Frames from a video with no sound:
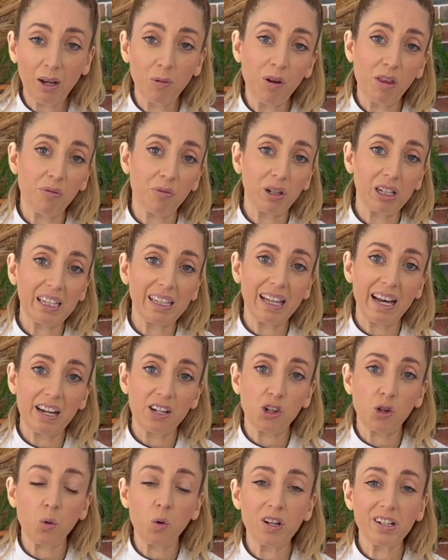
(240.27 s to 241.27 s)
with really
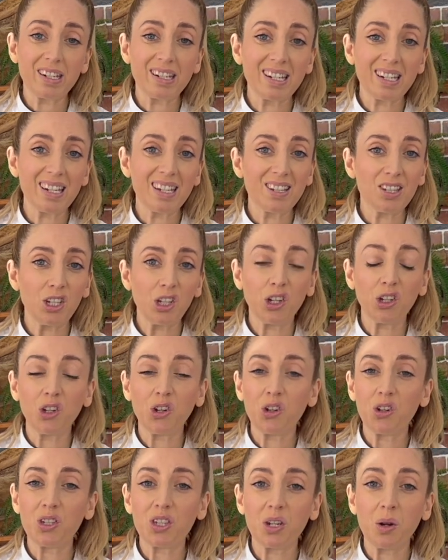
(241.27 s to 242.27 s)
large quantities, you can
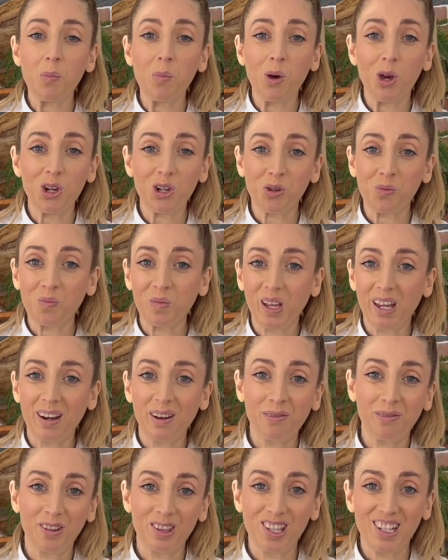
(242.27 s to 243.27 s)
use an immersion
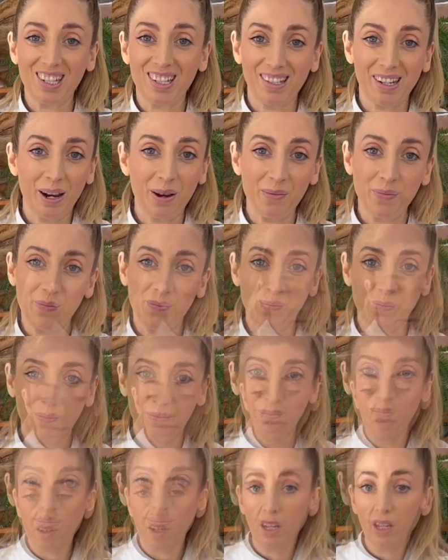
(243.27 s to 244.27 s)
blender for this step.
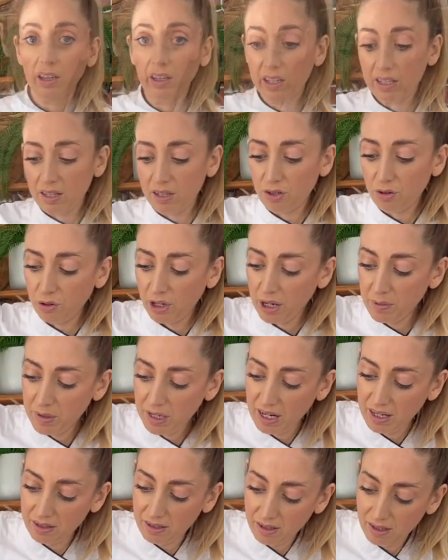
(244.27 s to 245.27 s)
Let's scrape
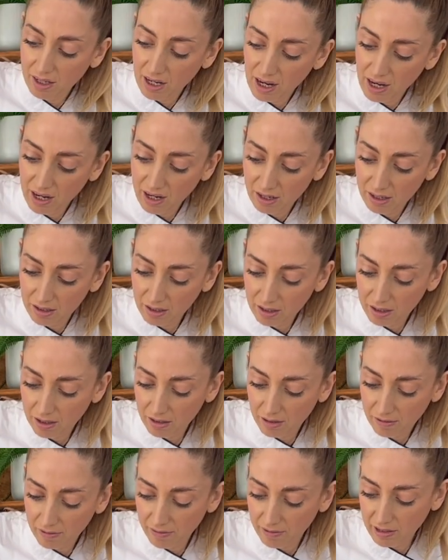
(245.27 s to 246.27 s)
down the sides
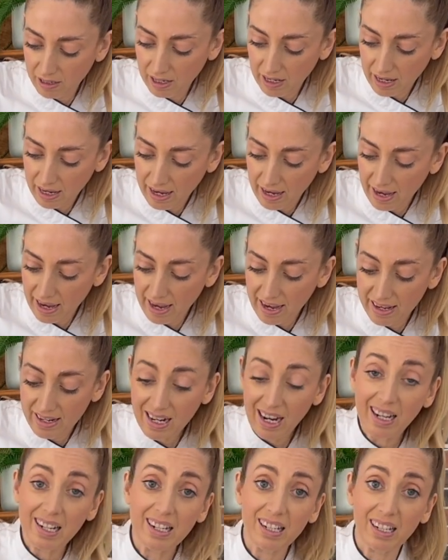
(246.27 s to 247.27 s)
and
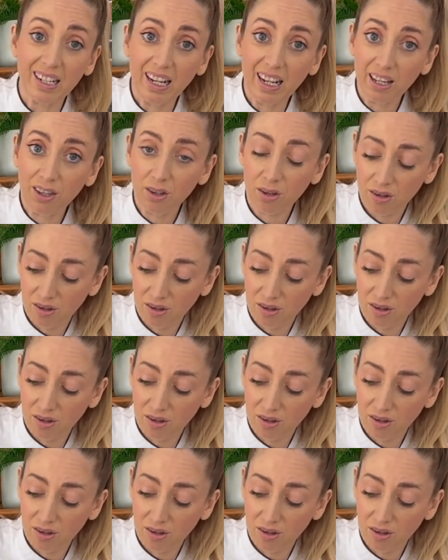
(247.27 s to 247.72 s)
underneath.